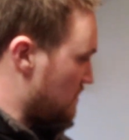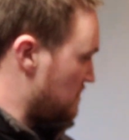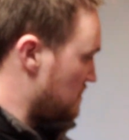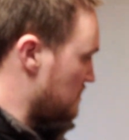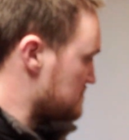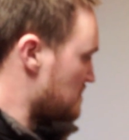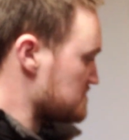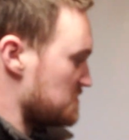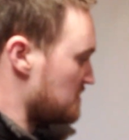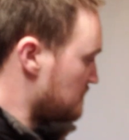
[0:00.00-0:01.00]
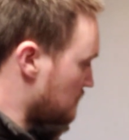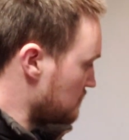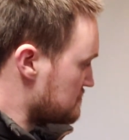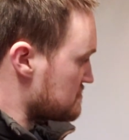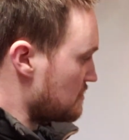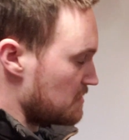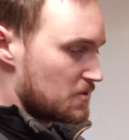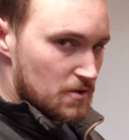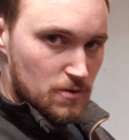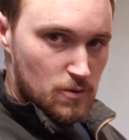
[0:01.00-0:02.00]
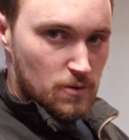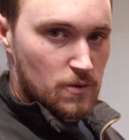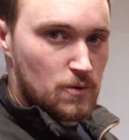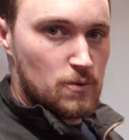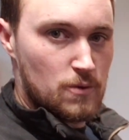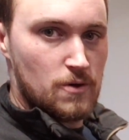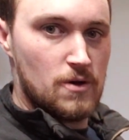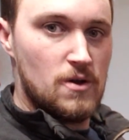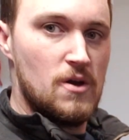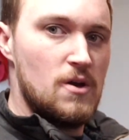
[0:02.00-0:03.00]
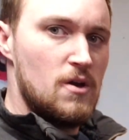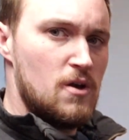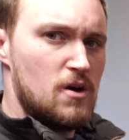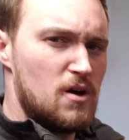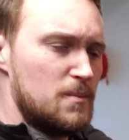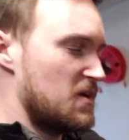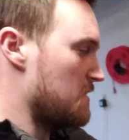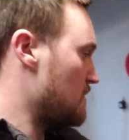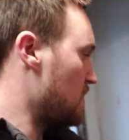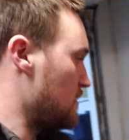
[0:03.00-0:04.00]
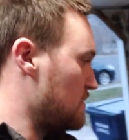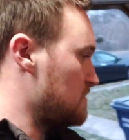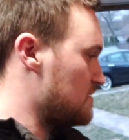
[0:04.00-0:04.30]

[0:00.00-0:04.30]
the exhaust manifold, starter, oil cooler, all back on.